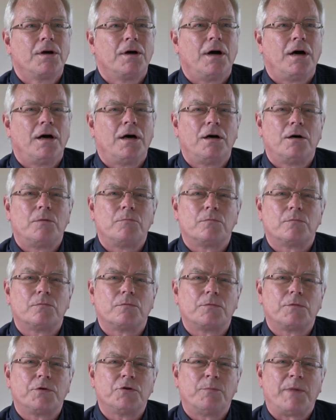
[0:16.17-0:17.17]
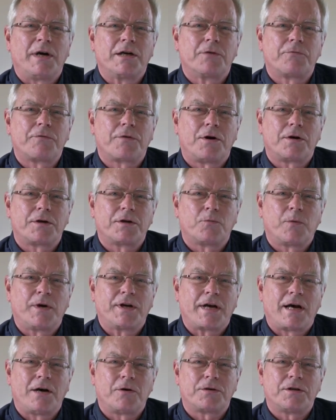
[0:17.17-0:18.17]
You might have thought it
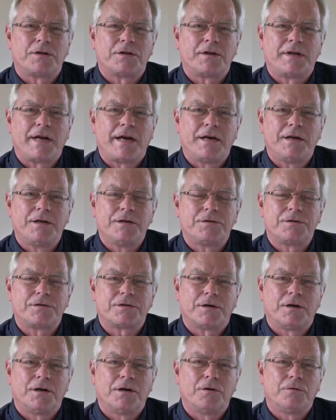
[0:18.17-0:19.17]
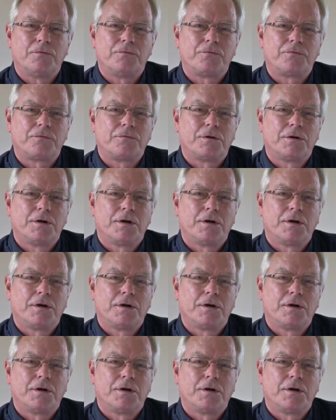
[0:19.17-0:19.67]
went out in the days of